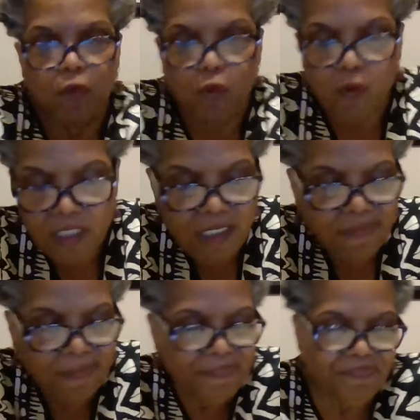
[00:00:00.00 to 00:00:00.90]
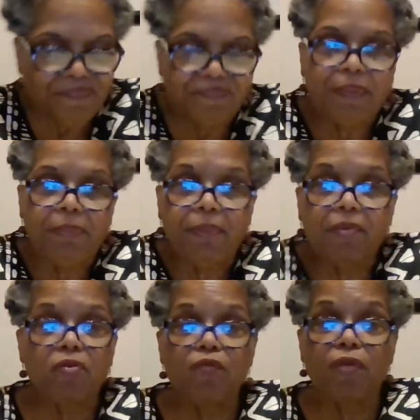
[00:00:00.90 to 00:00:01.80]
force people
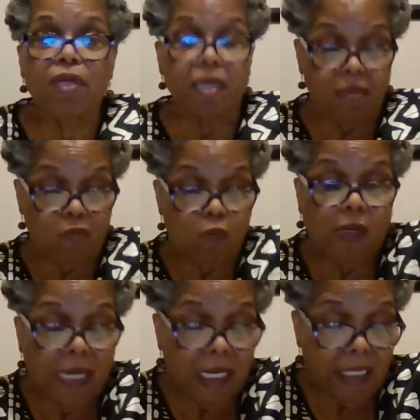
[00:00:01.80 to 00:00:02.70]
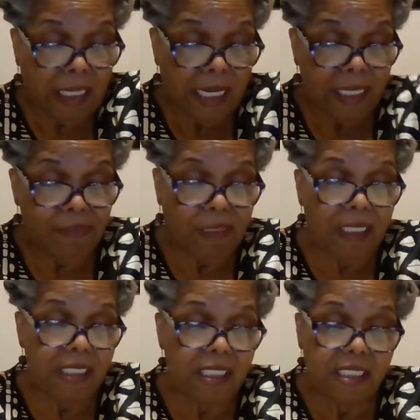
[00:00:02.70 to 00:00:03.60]
to read what I like, but
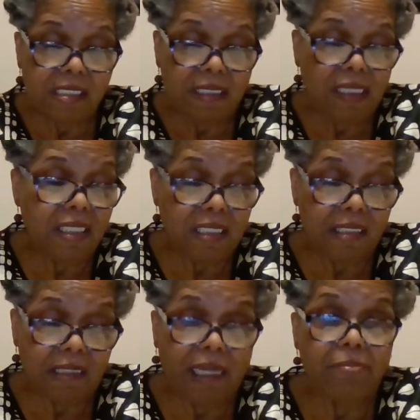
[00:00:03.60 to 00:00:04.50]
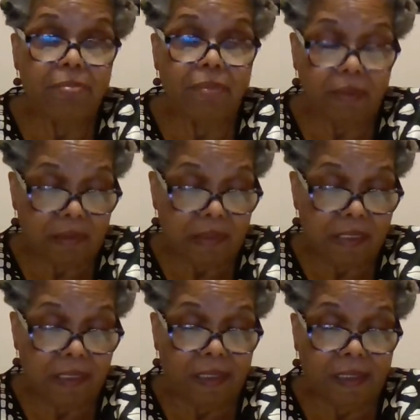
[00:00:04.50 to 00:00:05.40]
I just I just like
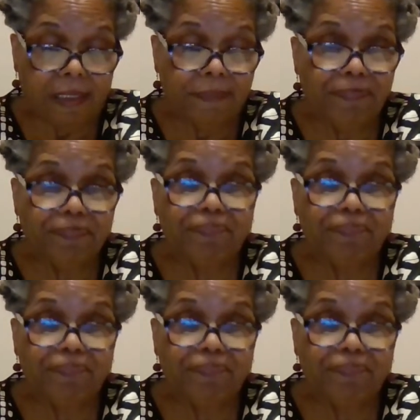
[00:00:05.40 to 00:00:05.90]
books and